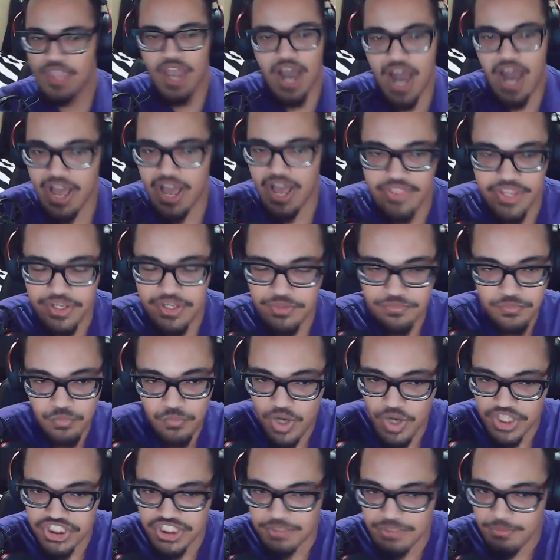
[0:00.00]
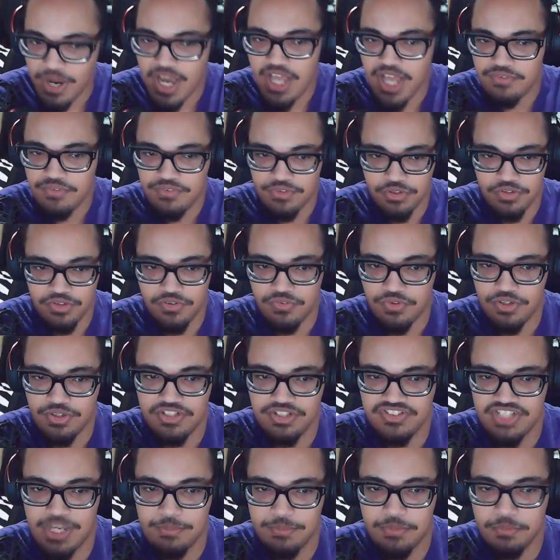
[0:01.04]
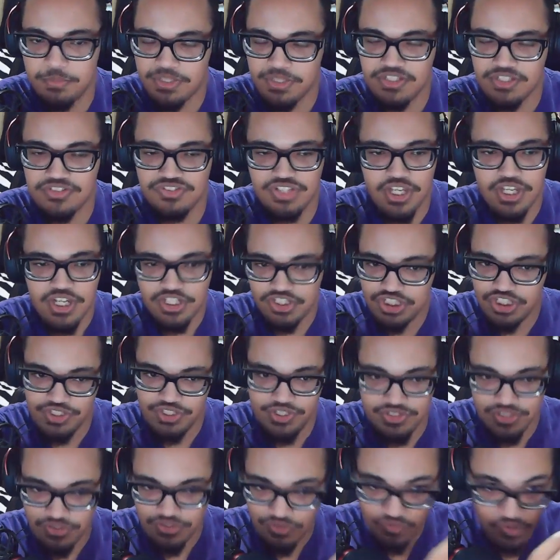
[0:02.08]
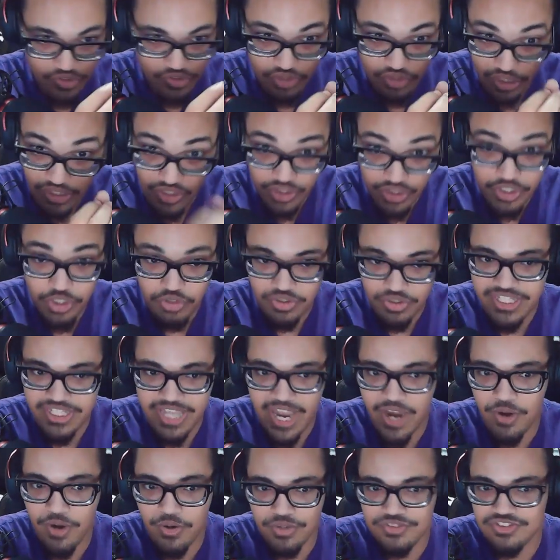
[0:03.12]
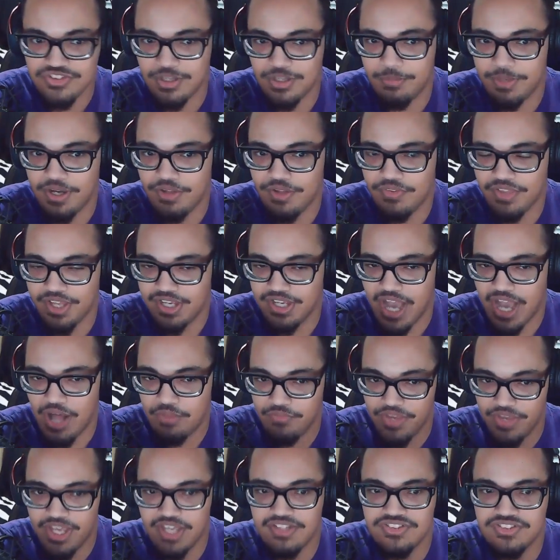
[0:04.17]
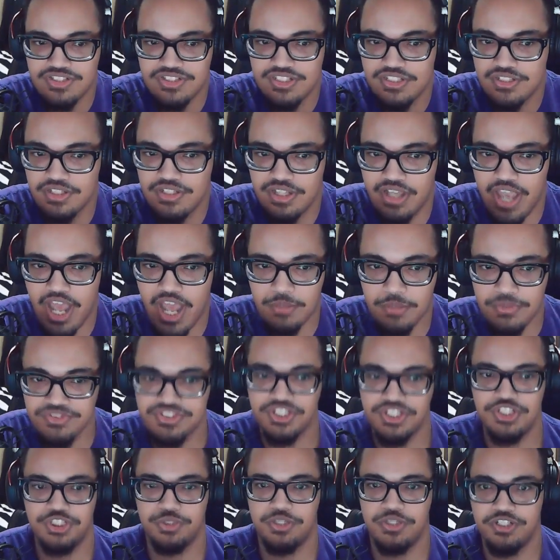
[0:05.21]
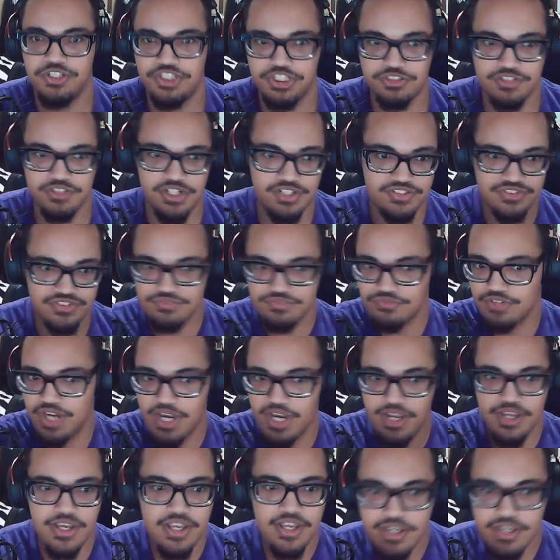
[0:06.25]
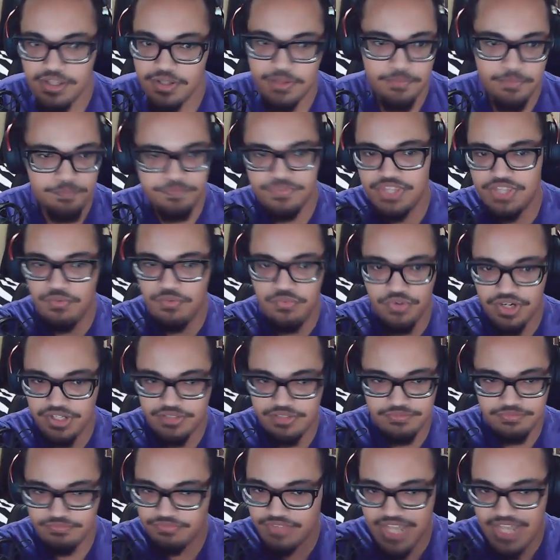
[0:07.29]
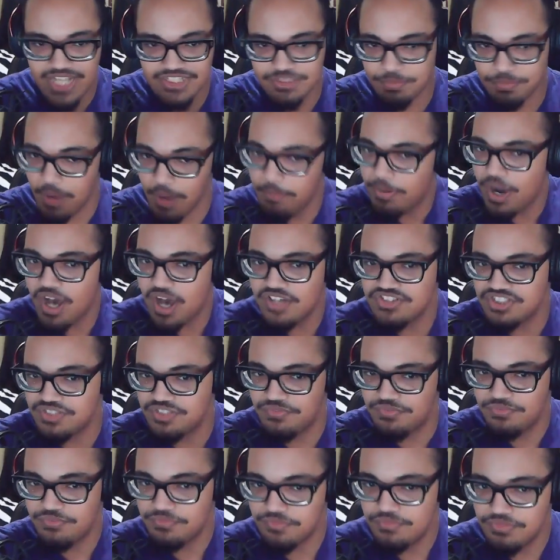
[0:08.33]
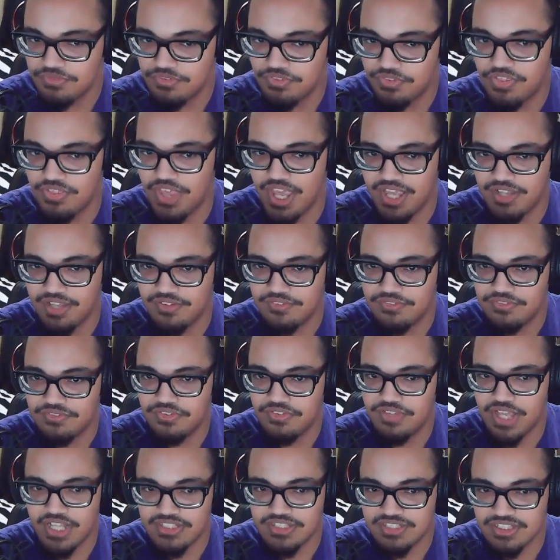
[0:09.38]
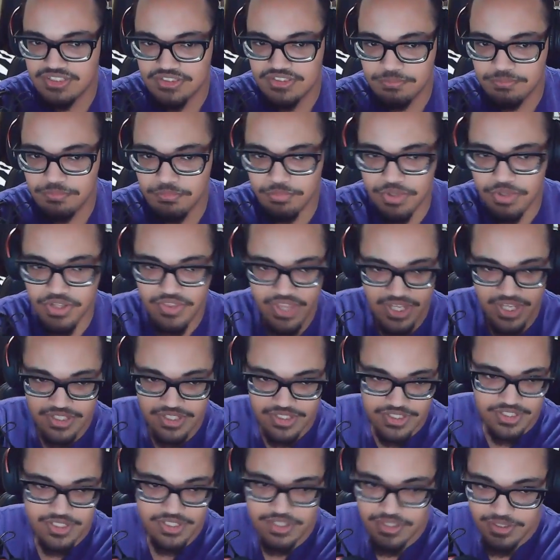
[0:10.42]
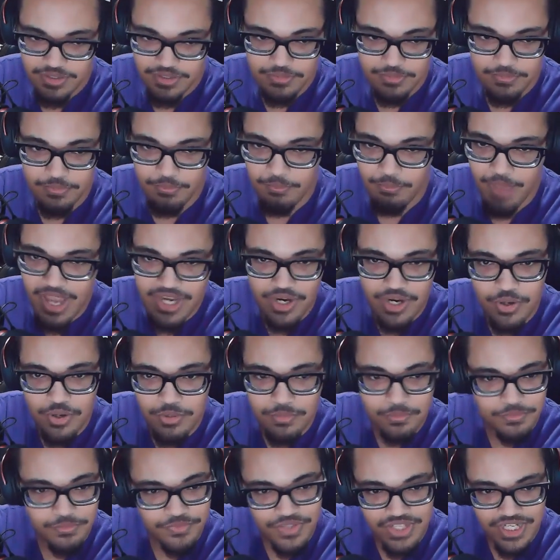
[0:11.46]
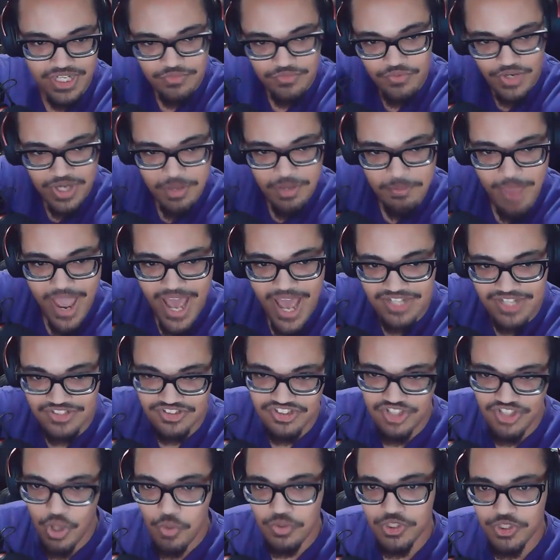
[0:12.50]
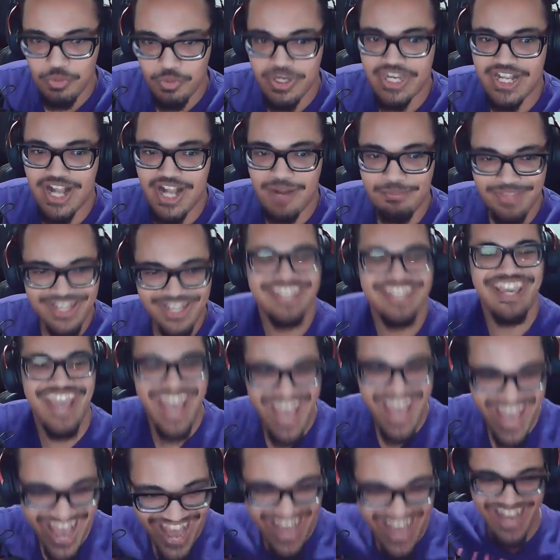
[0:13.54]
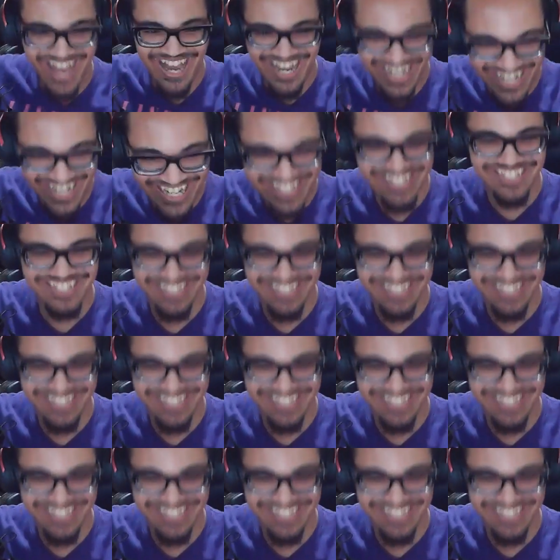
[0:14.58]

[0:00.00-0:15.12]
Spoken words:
I like watching Maya, for example, because she clearly cares about like Alveus and the animal sanctuary she runs, right? Different. That's a positive thing. That's, but like, Mango getting fucking mad and salt tweeting. I'm like, yeah.